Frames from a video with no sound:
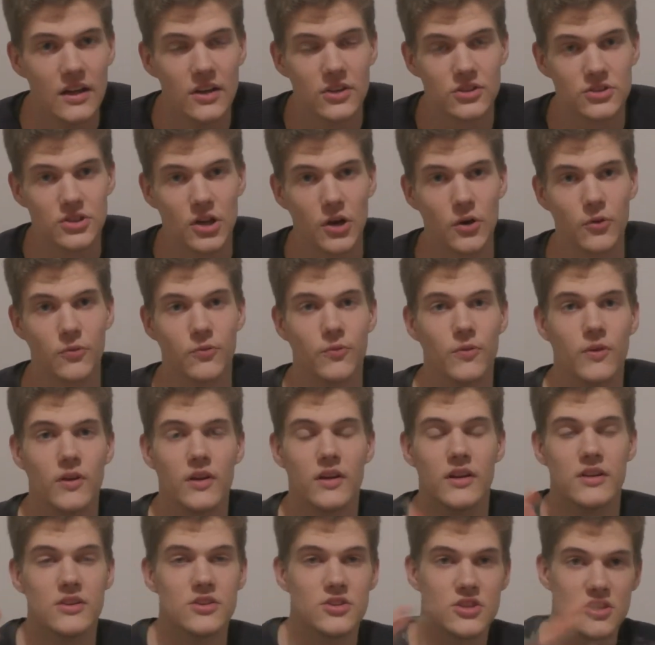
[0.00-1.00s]
So,
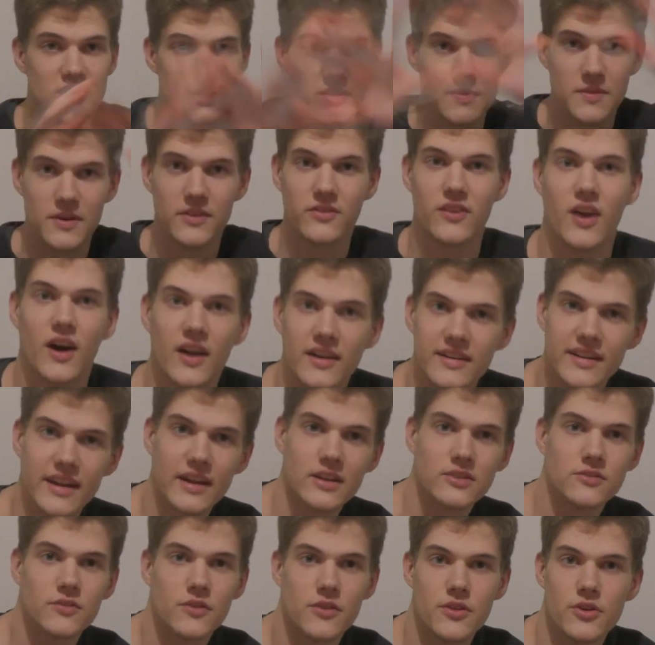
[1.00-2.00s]
just a bit of
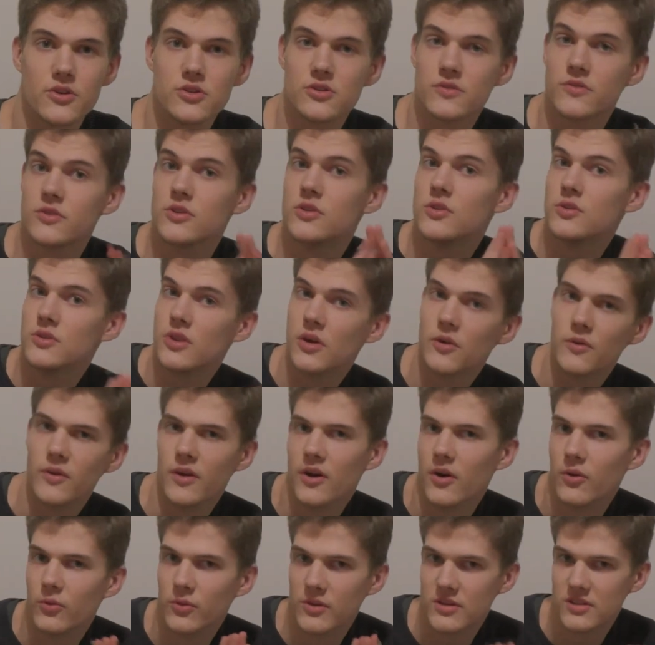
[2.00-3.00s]
context for those of you who don't
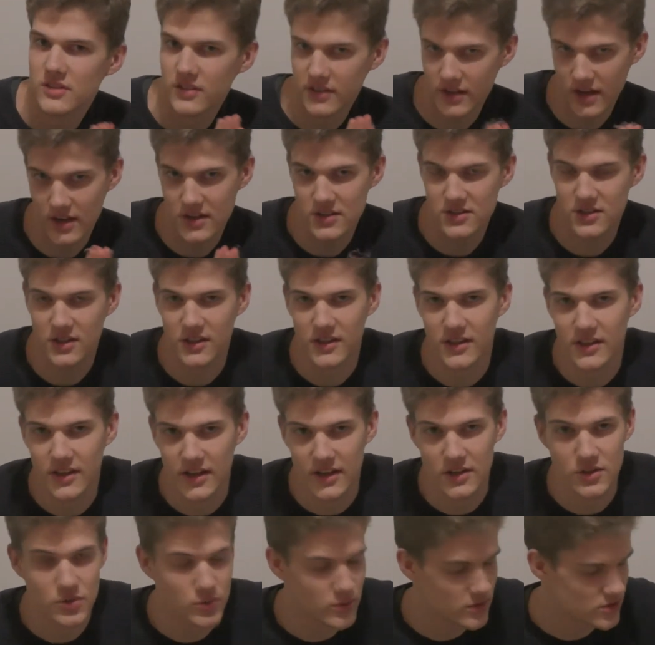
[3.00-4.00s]
know, recently I started
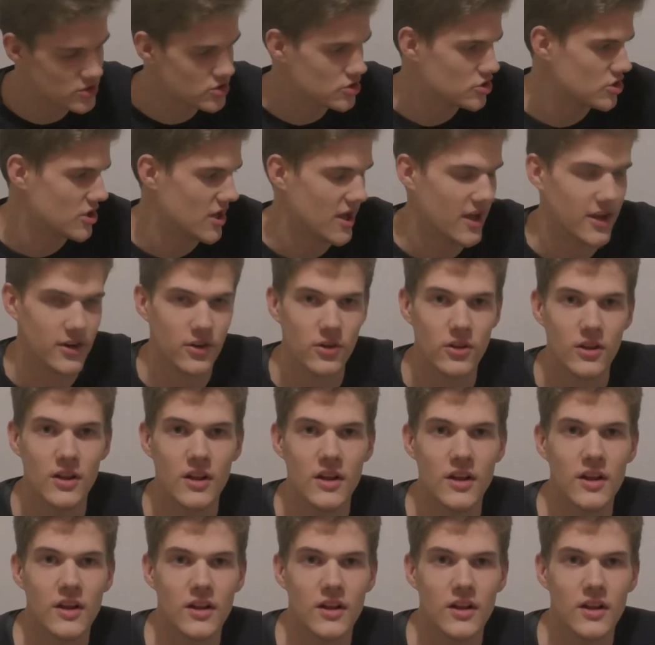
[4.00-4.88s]
a Twitch channel.